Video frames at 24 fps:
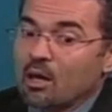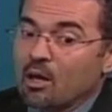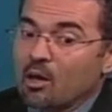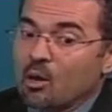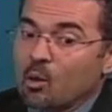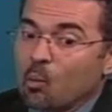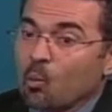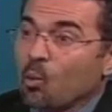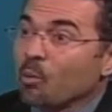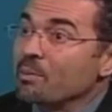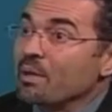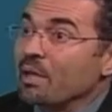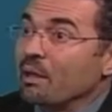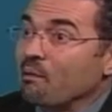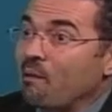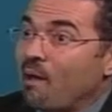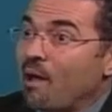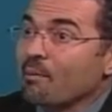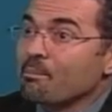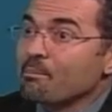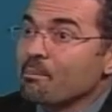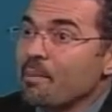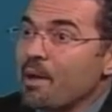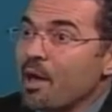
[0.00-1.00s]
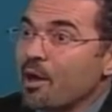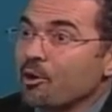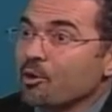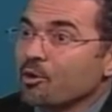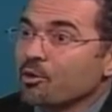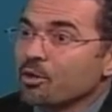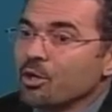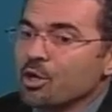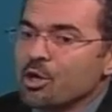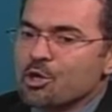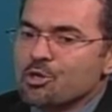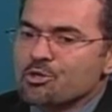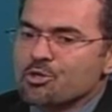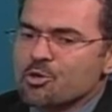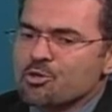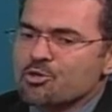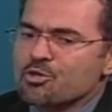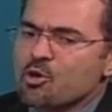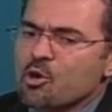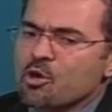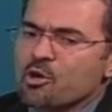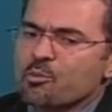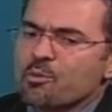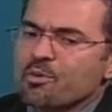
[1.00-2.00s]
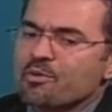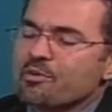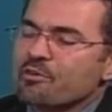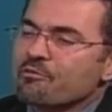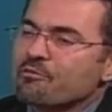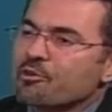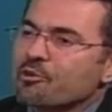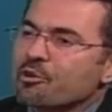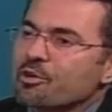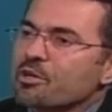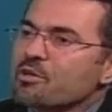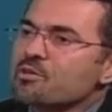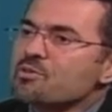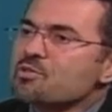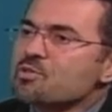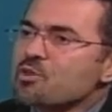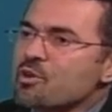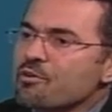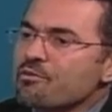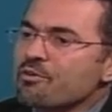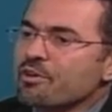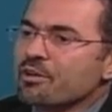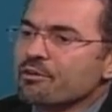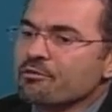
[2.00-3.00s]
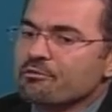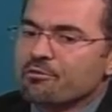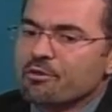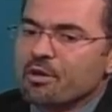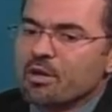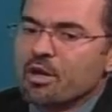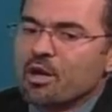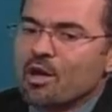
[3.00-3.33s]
will be a lot better. So starting with a very conservative